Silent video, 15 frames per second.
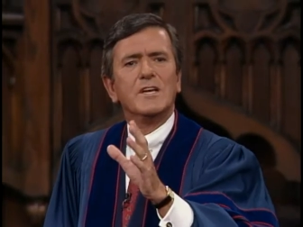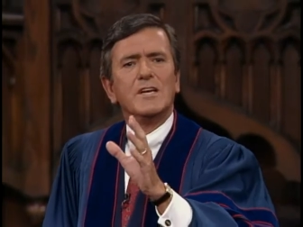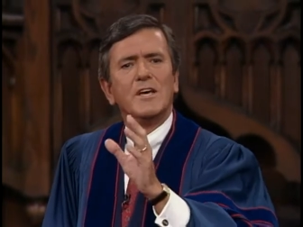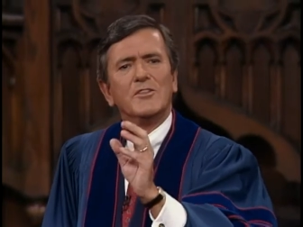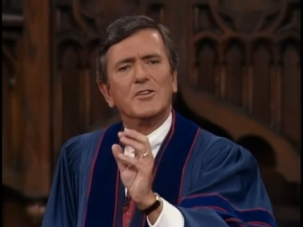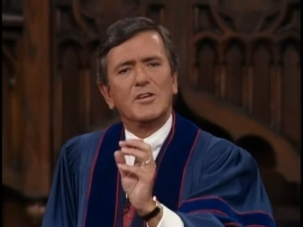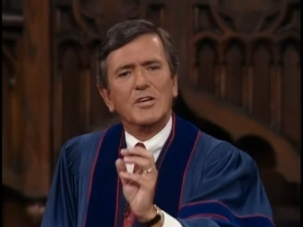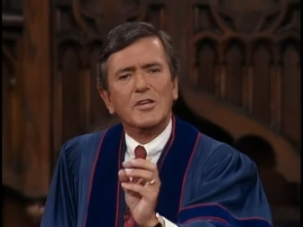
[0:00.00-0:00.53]

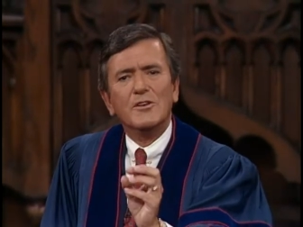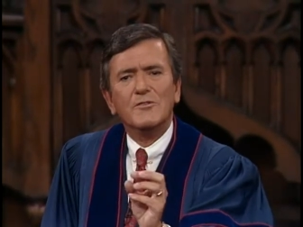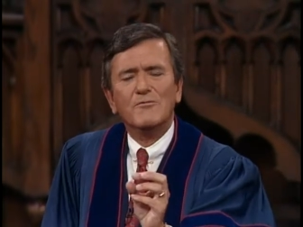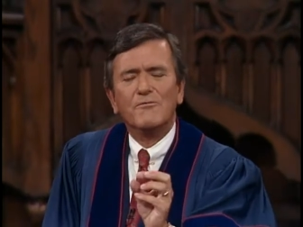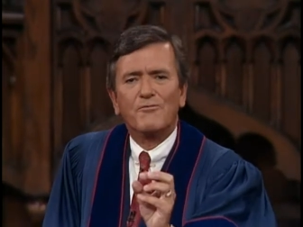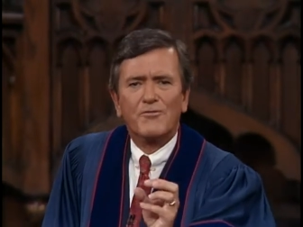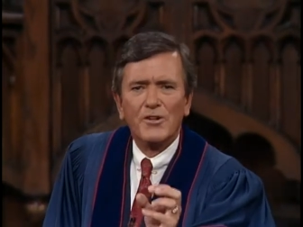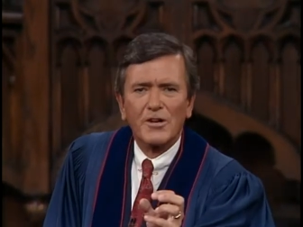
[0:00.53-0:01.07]
and the
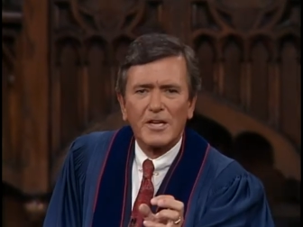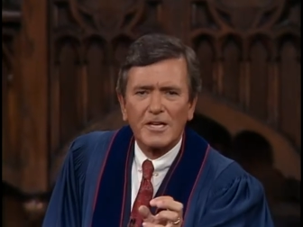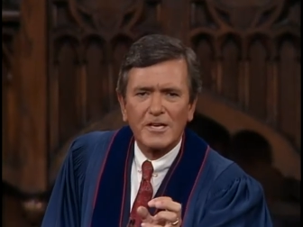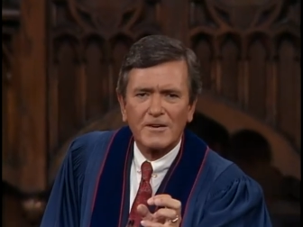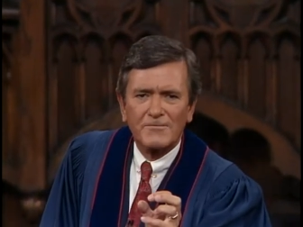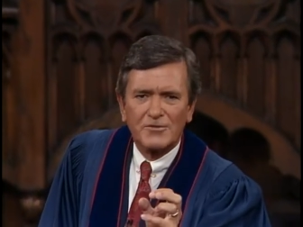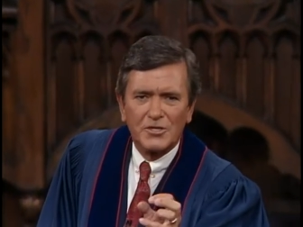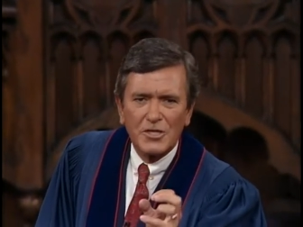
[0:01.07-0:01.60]
infilling
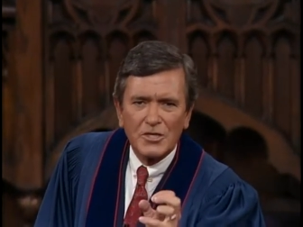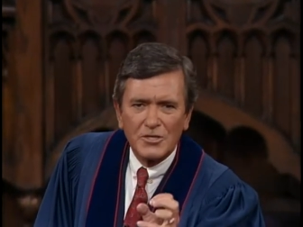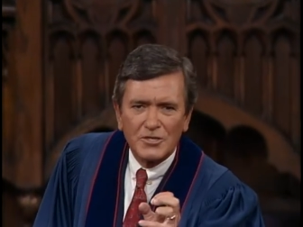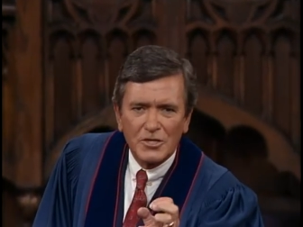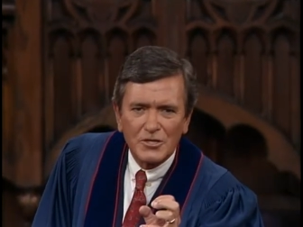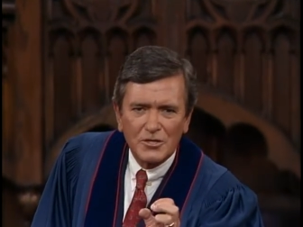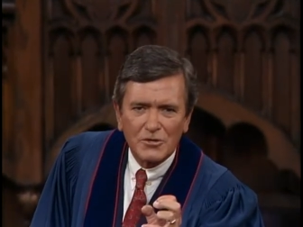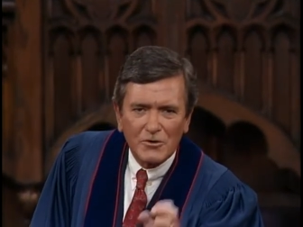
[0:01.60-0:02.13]
of
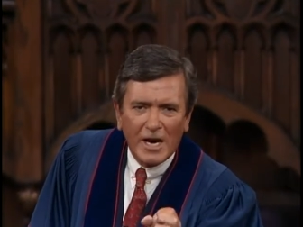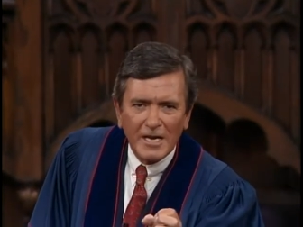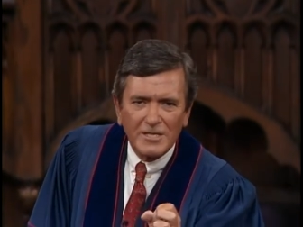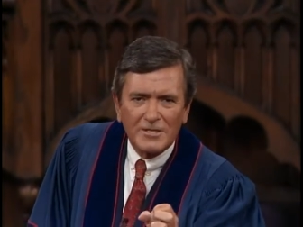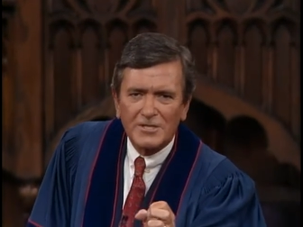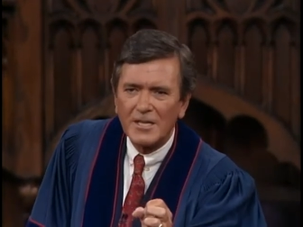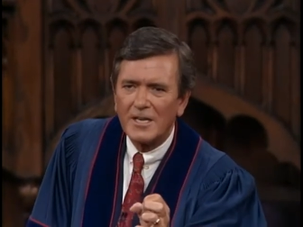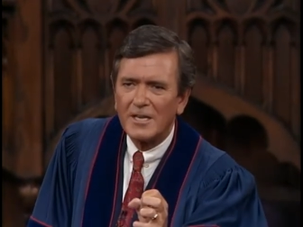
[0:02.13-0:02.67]
Jesus Christ